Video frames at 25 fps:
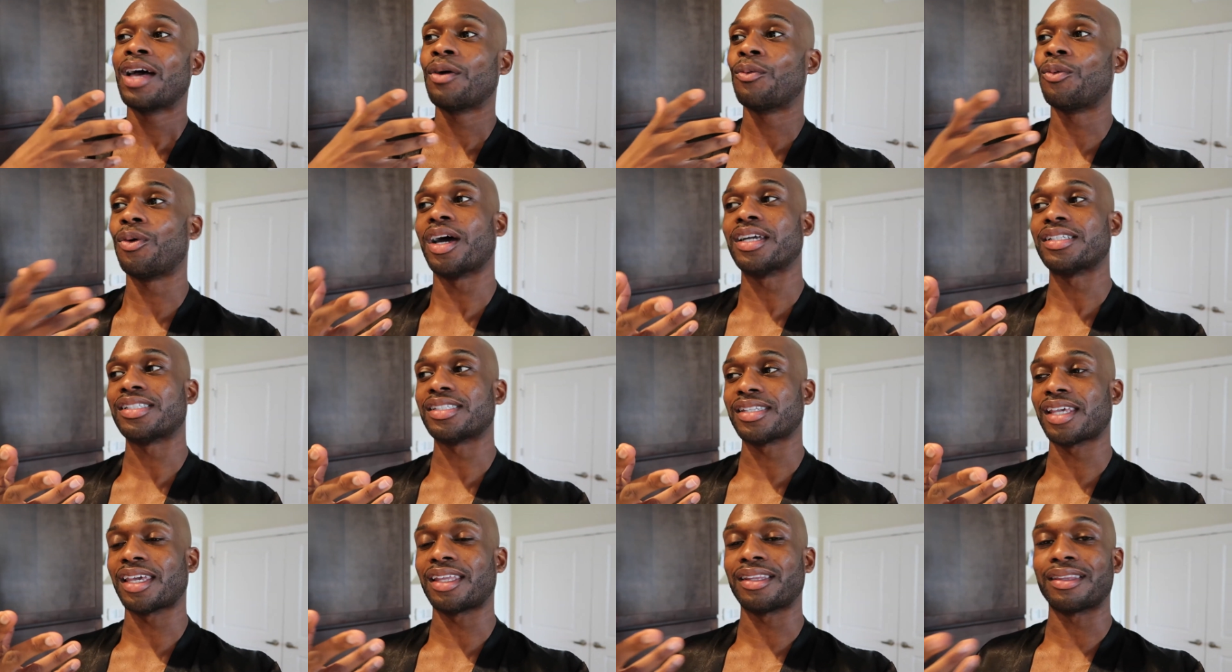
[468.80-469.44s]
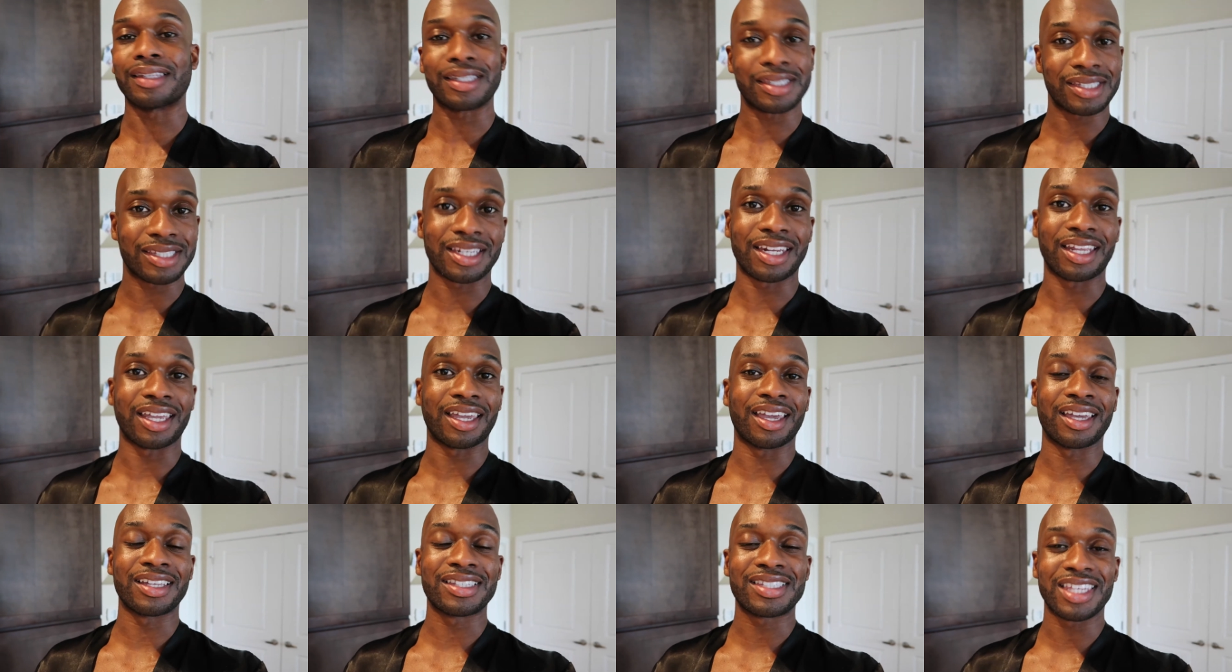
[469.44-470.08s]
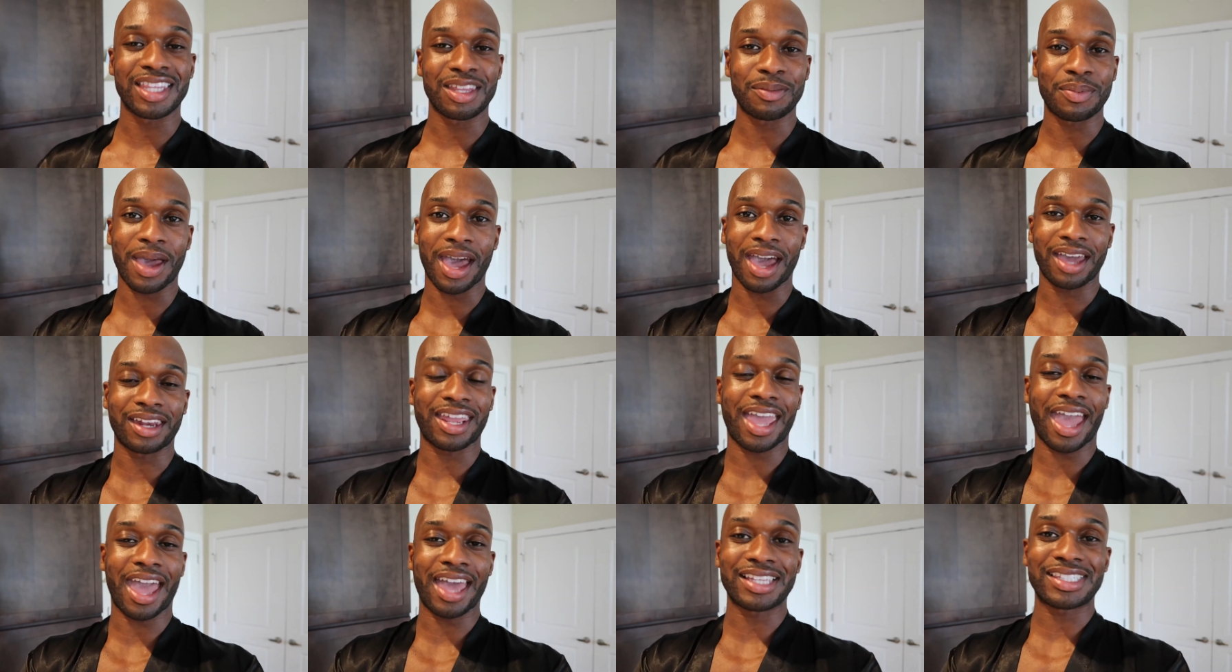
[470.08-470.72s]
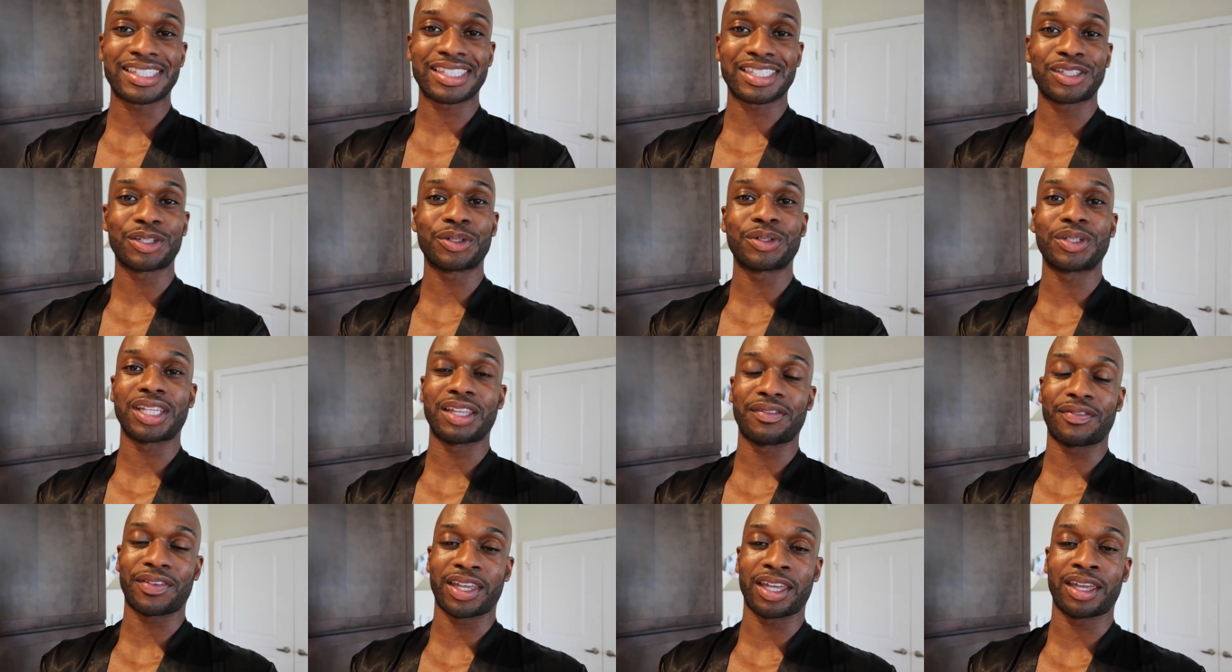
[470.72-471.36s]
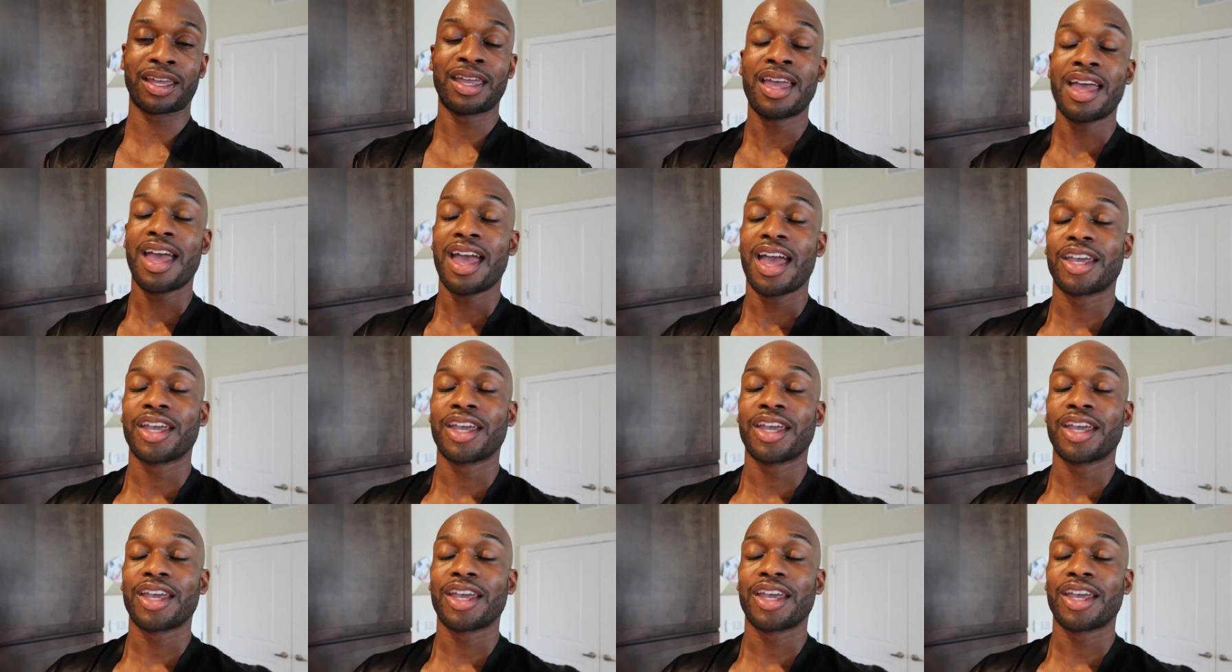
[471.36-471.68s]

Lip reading: well, I should say listening to the podcast, Single Living.